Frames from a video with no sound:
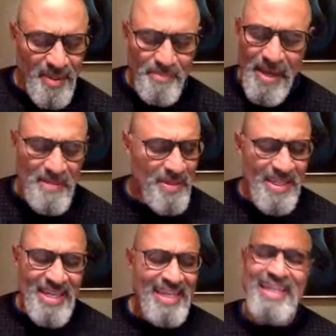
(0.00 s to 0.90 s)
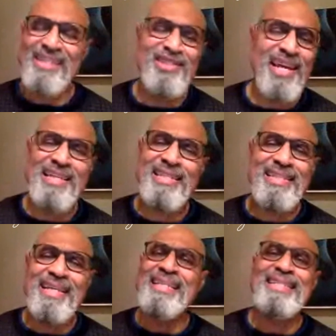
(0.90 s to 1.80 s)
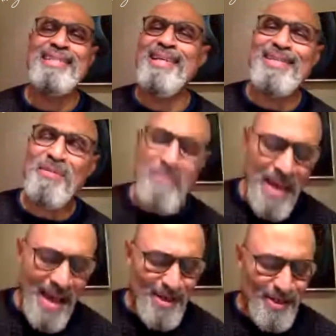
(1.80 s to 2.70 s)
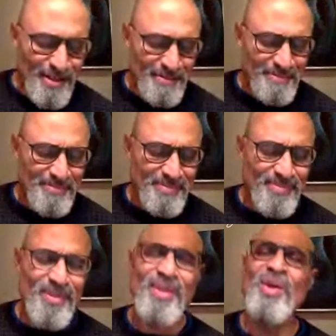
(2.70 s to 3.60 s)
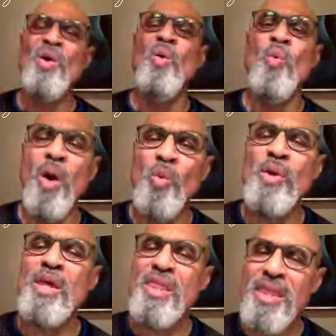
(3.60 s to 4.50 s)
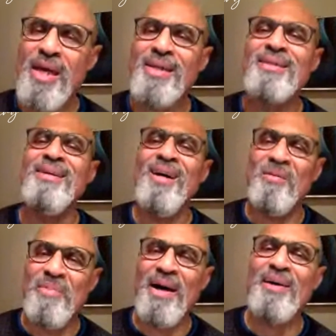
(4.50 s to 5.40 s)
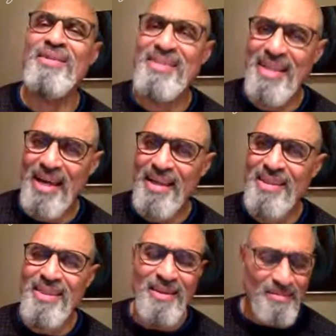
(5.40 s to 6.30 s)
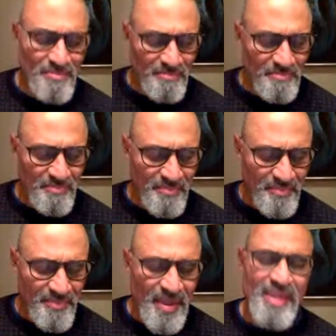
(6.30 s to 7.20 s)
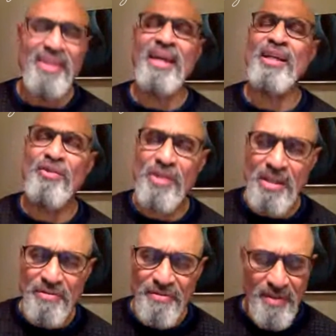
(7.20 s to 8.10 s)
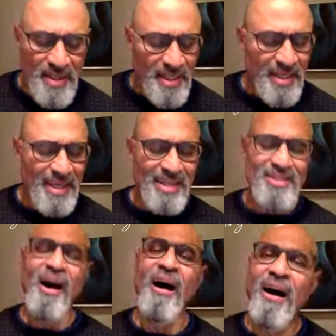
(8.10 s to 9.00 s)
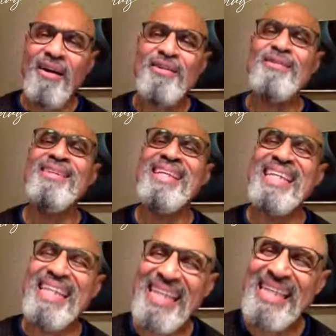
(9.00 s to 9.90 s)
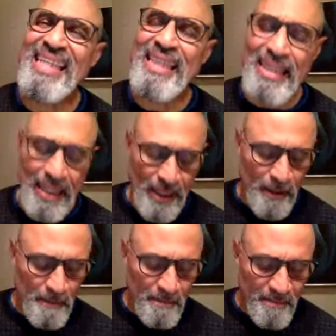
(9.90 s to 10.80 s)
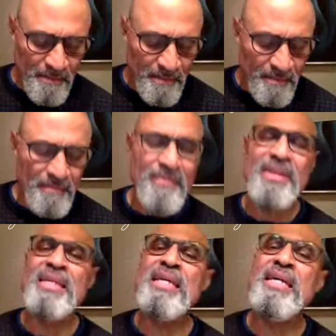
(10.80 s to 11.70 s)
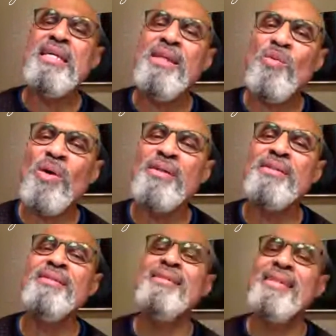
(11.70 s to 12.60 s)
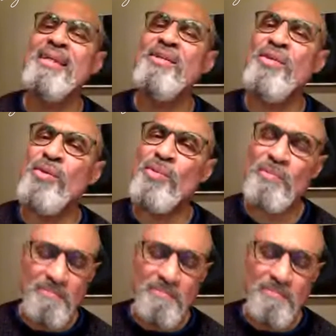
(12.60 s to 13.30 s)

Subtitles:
Maybe it just doesn't matter what we think about death. That grief is harder than anything anyone can do.